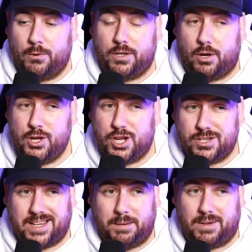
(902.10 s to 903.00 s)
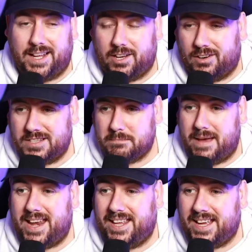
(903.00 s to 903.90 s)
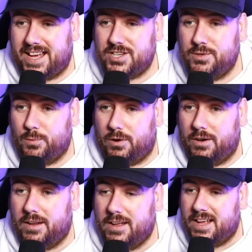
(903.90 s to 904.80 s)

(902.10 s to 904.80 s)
You know, you can just keep clicking on as many as you want